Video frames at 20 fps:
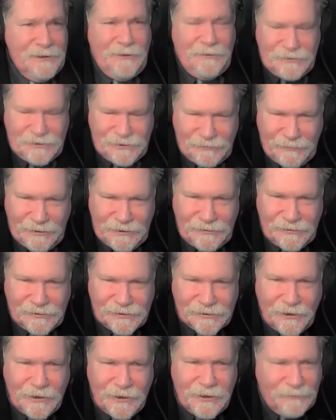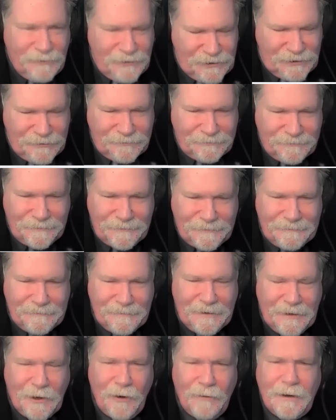So when you
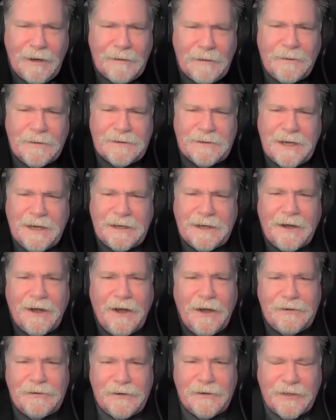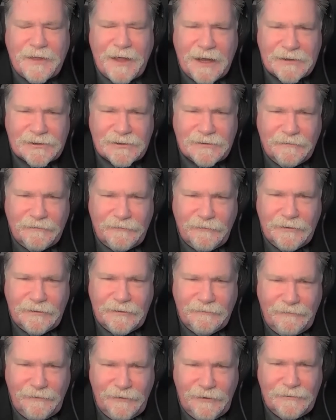go up and take 100,000 foot
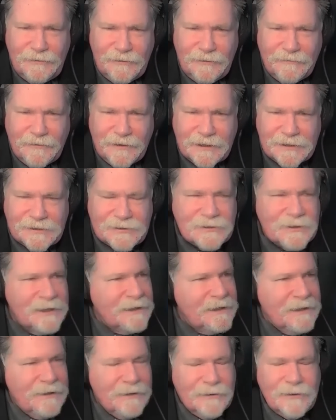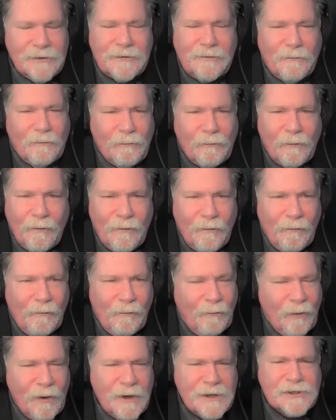view of this, look,
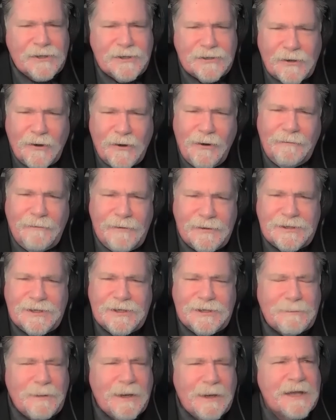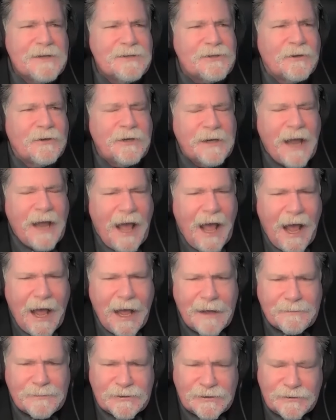Russia's overseas plans are in
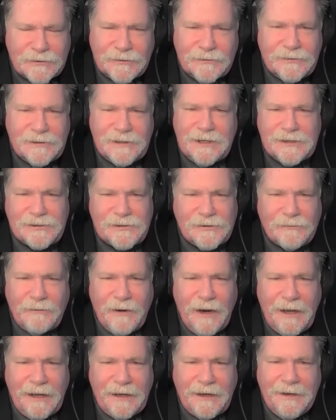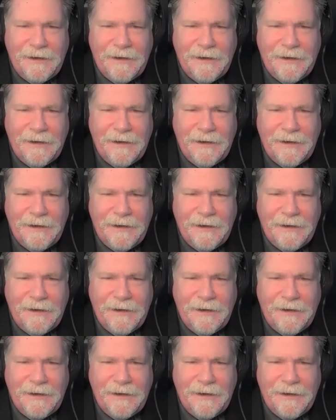absolute disarray.